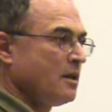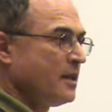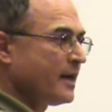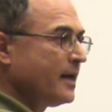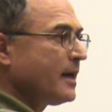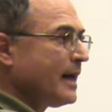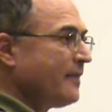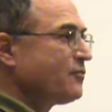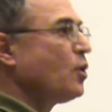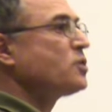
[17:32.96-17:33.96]
The Greek
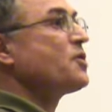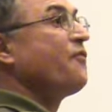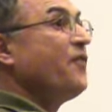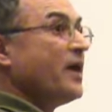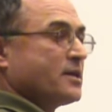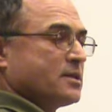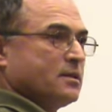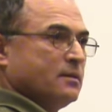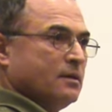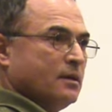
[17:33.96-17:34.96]
left was the
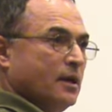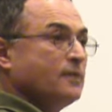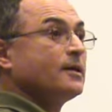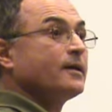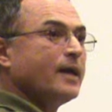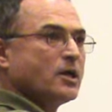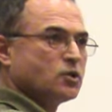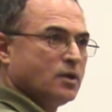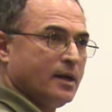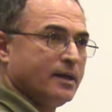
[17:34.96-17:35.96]
first
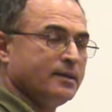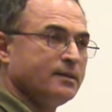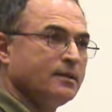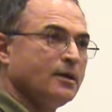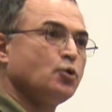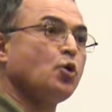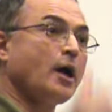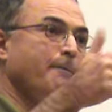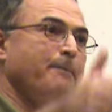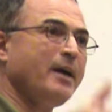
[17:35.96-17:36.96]
internationally to
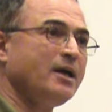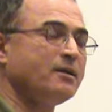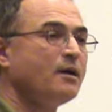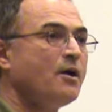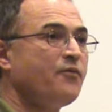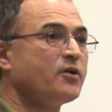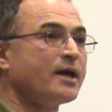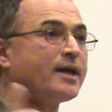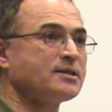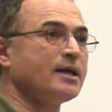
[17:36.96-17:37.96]
campaign for
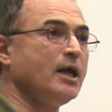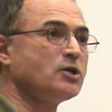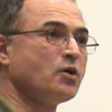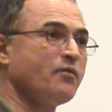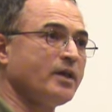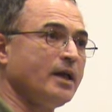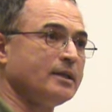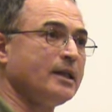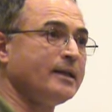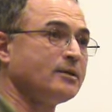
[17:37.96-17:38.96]
the cancellation of
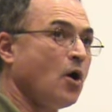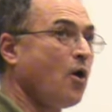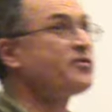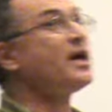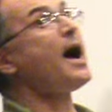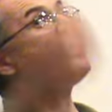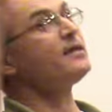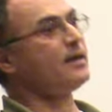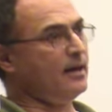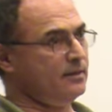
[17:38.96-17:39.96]
the debt of the
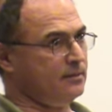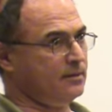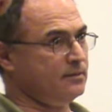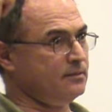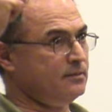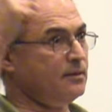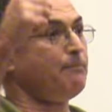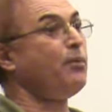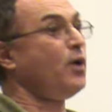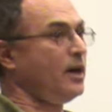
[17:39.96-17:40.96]
other countries, the
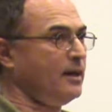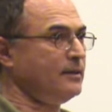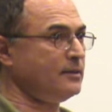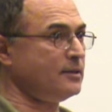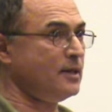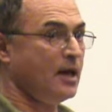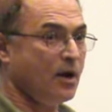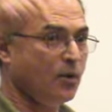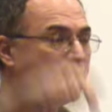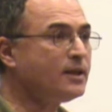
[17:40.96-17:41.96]
poor countries.
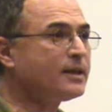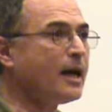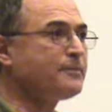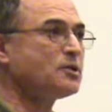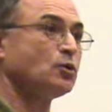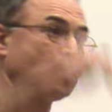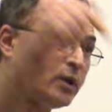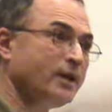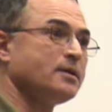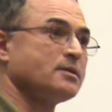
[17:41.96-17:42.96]
When it comes into
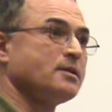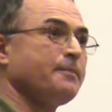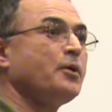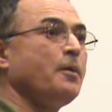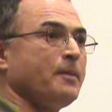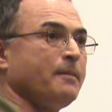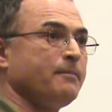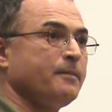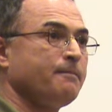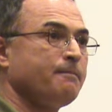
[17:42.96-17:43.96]
Greece, the
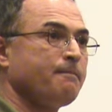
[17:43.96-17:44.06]
problem,